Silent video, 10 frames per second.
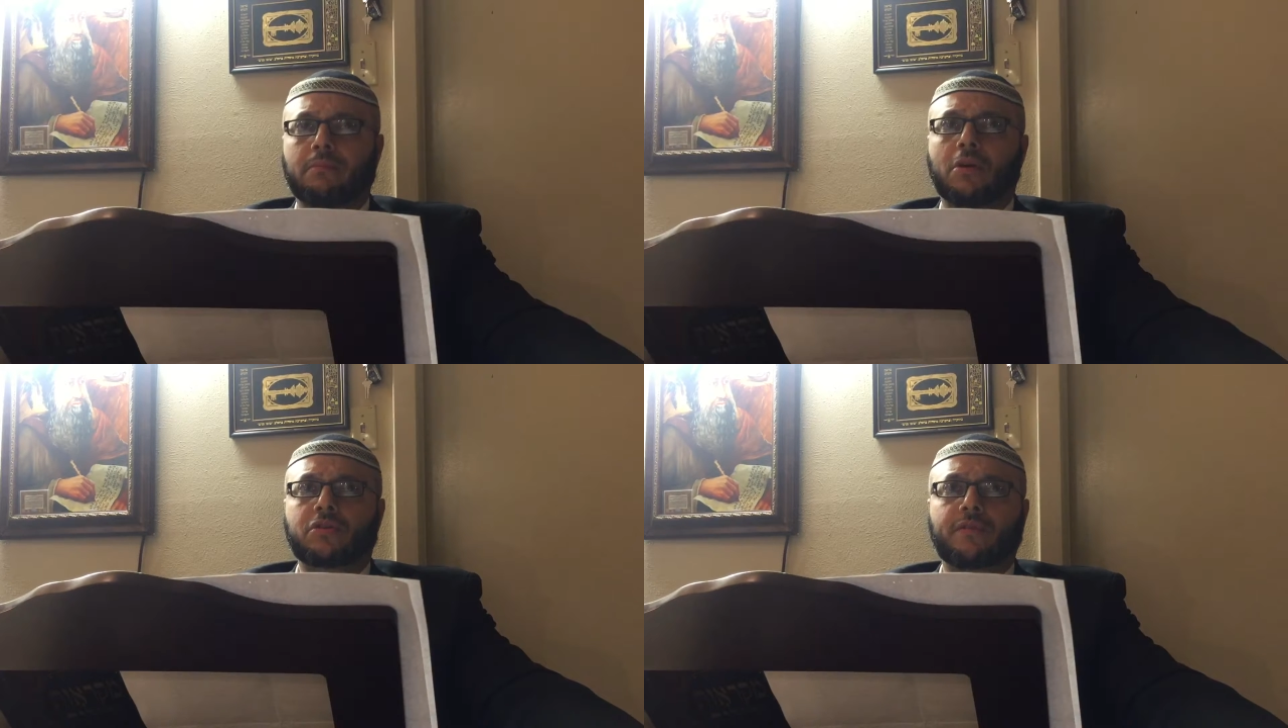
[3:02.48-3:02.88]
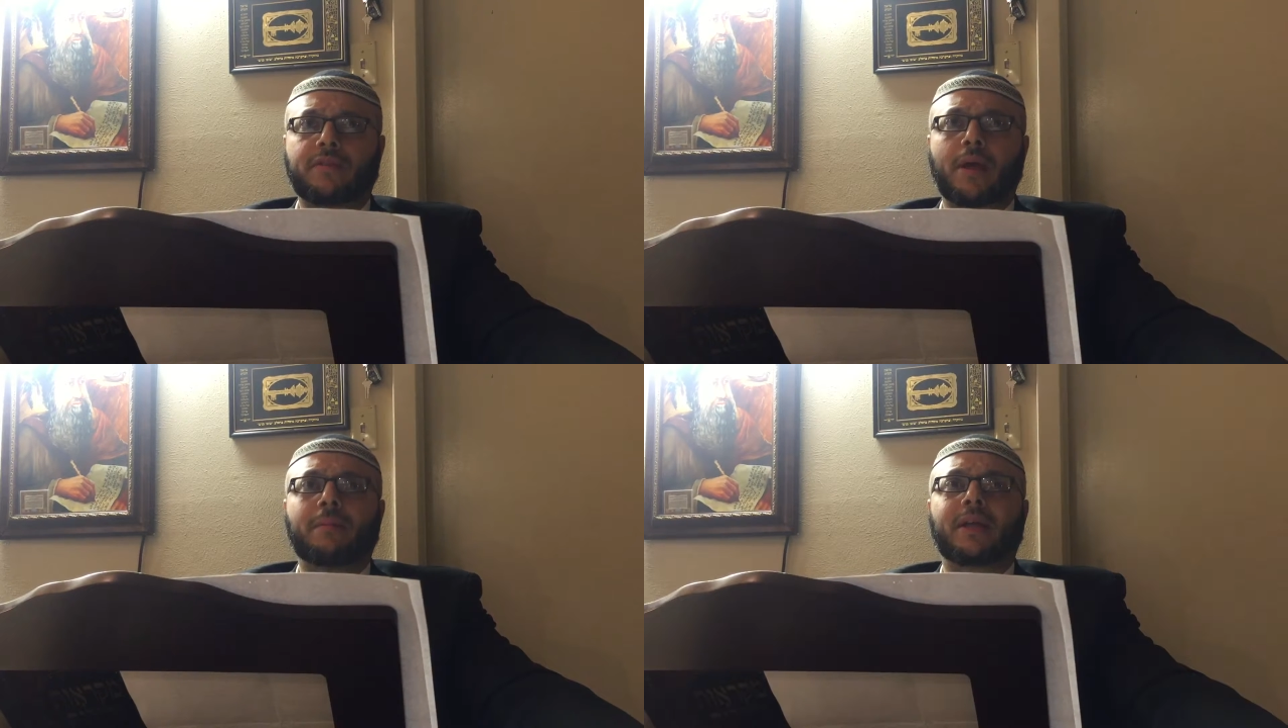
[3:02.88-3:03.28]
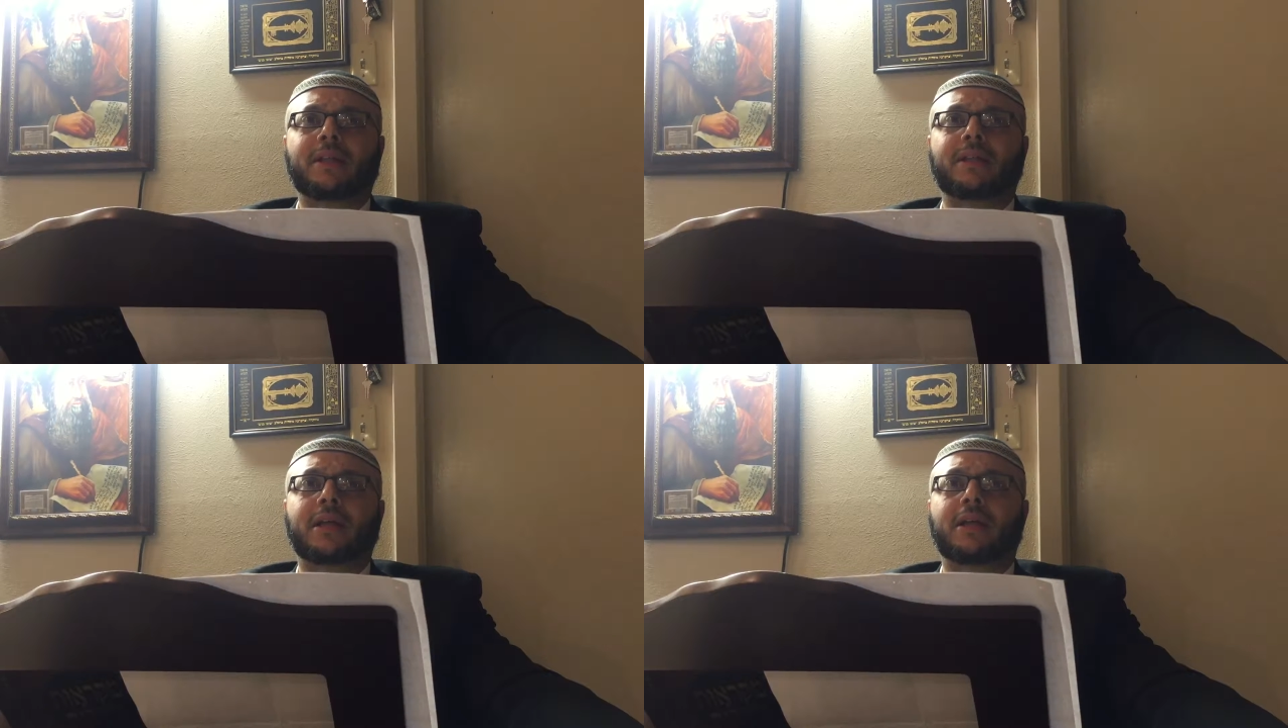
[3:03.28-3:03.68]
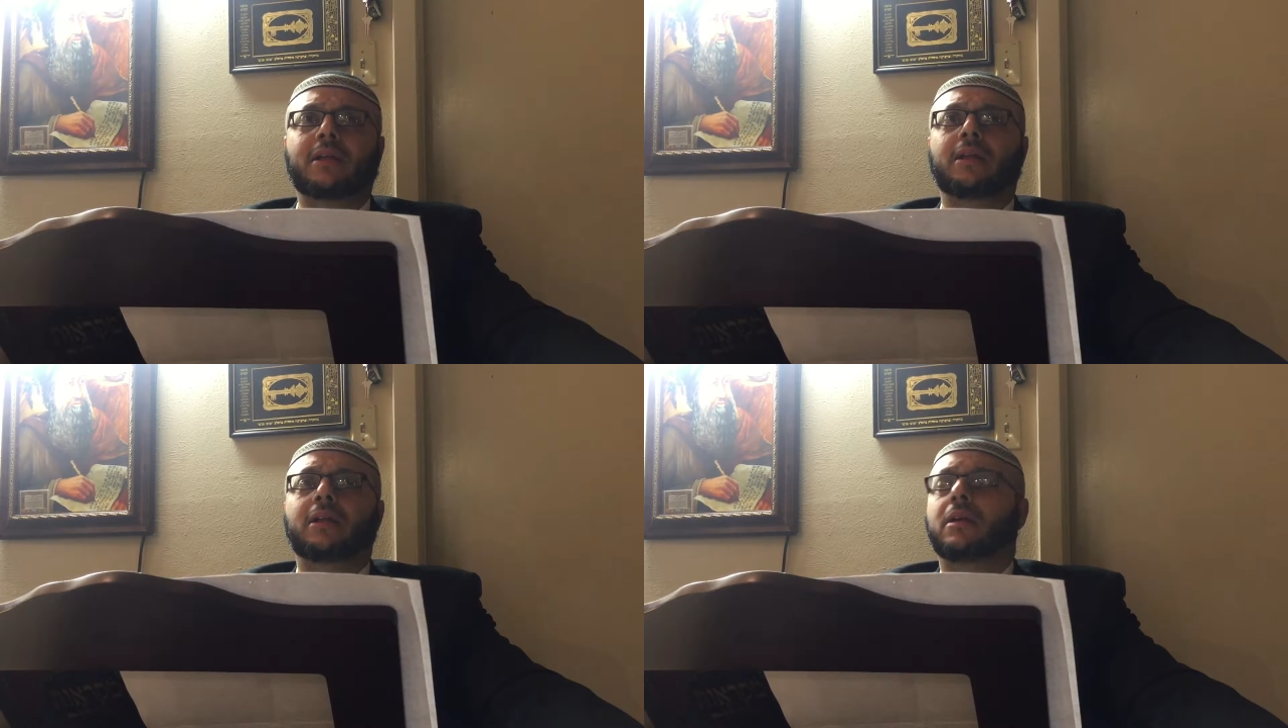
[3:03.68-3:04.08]
Most of them in the
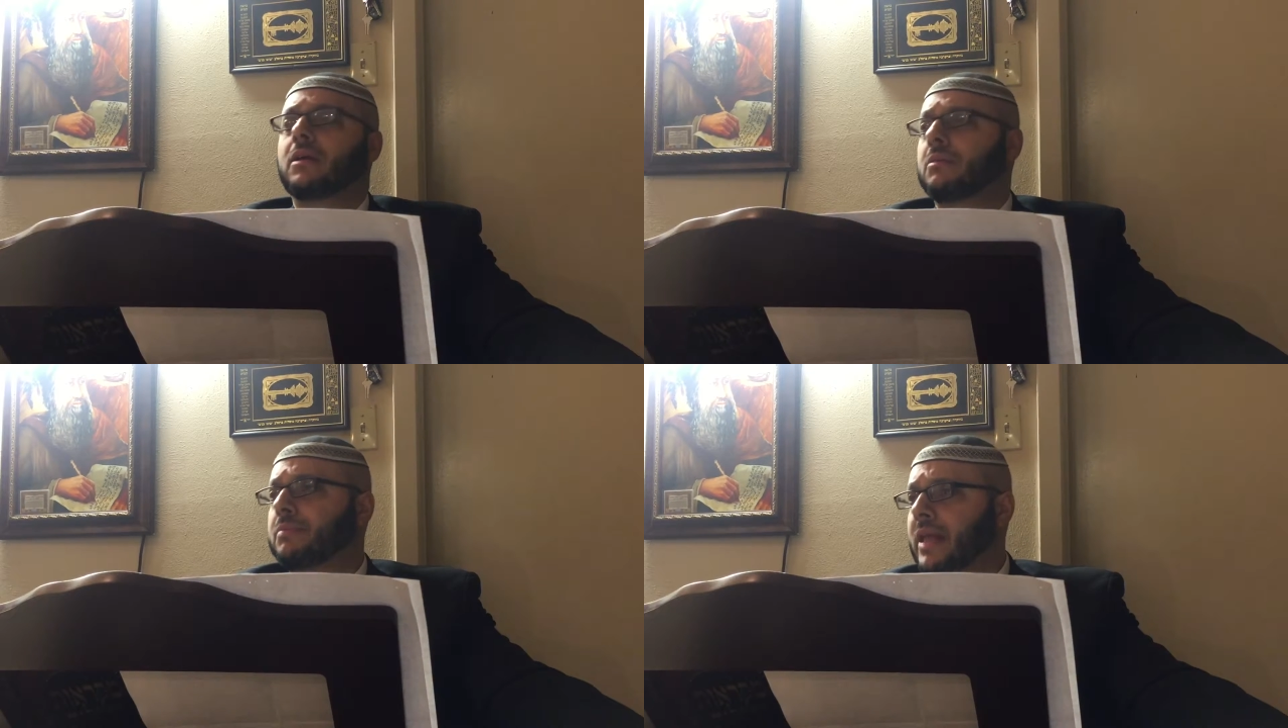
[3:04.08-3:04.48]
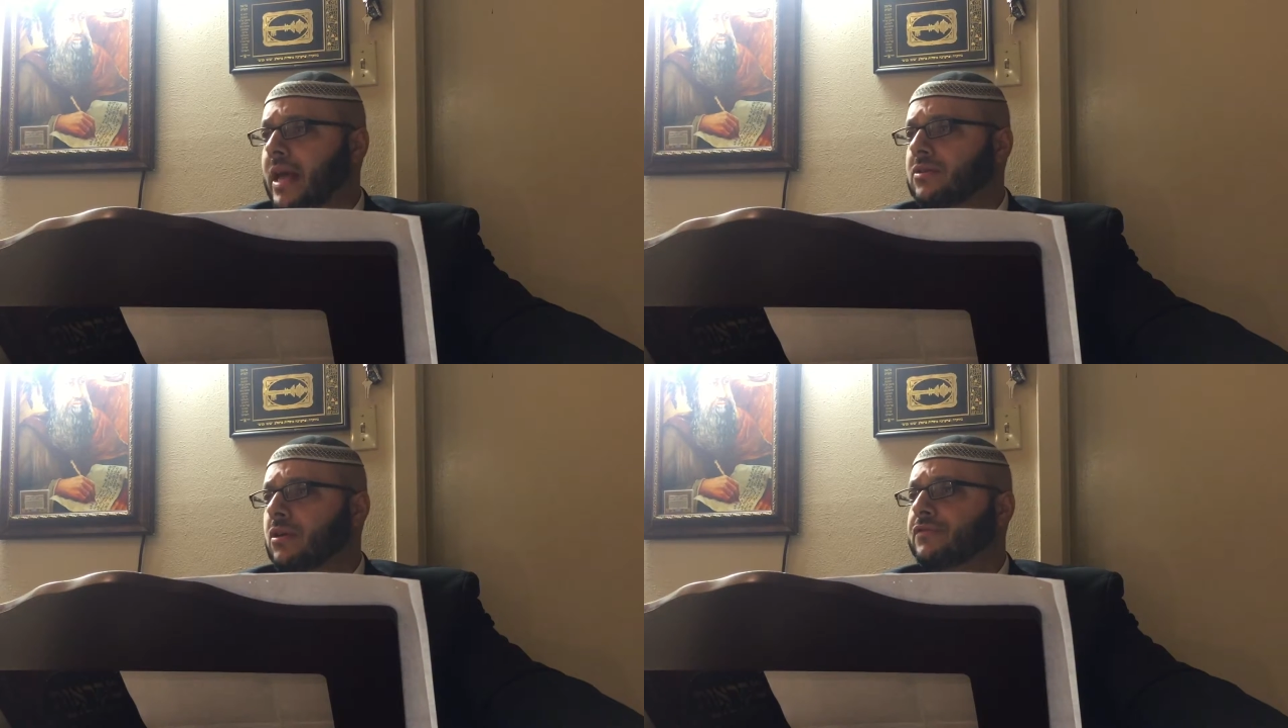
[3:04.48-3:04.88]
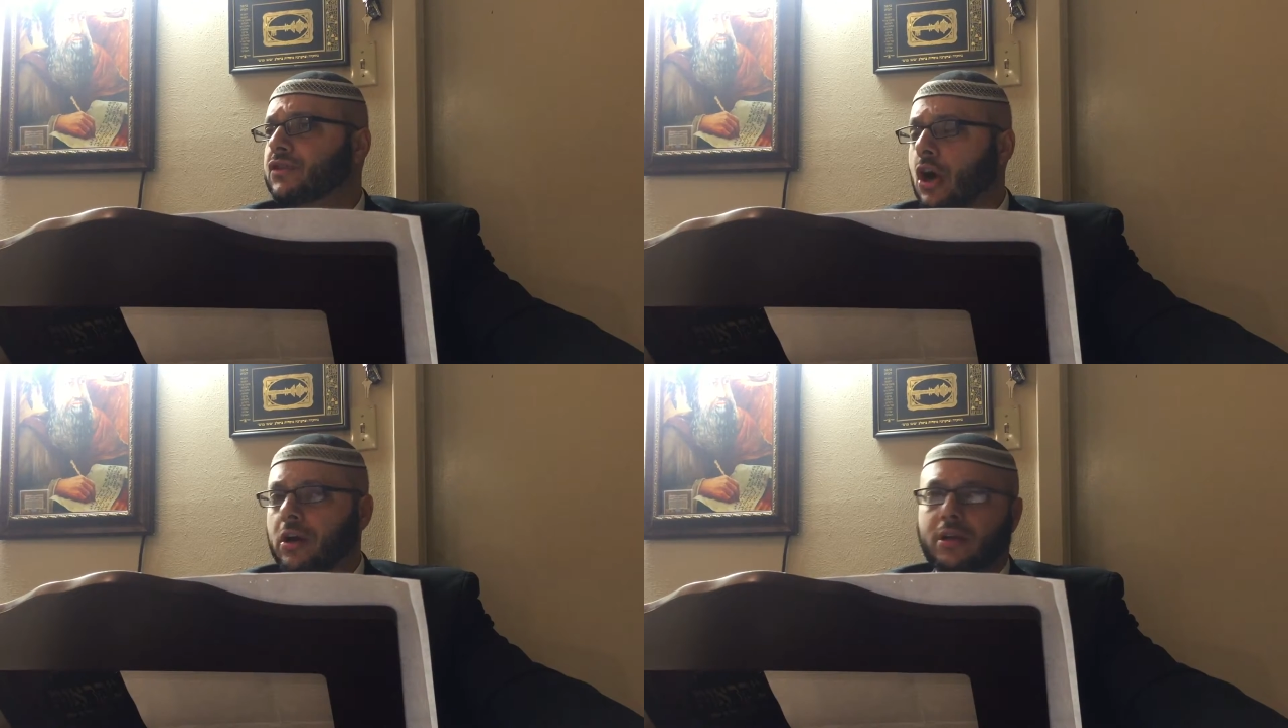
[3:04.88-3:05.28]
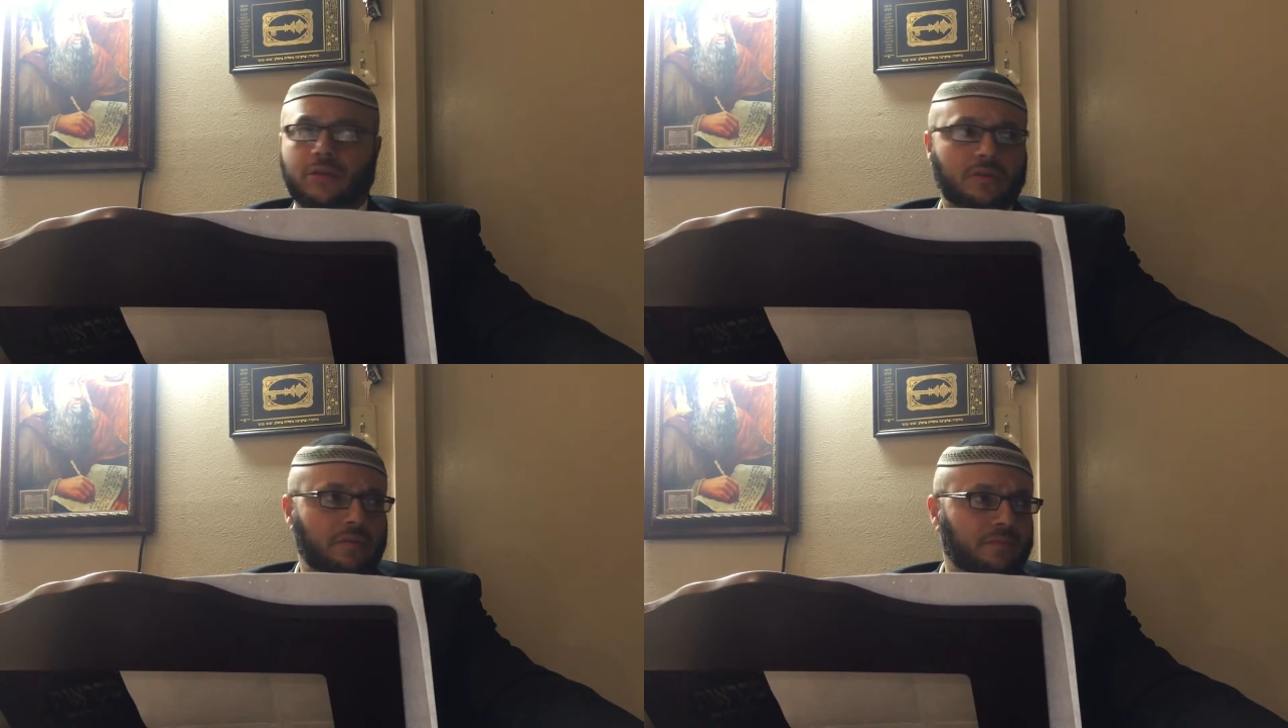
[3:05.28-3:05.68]
plagues of darkness.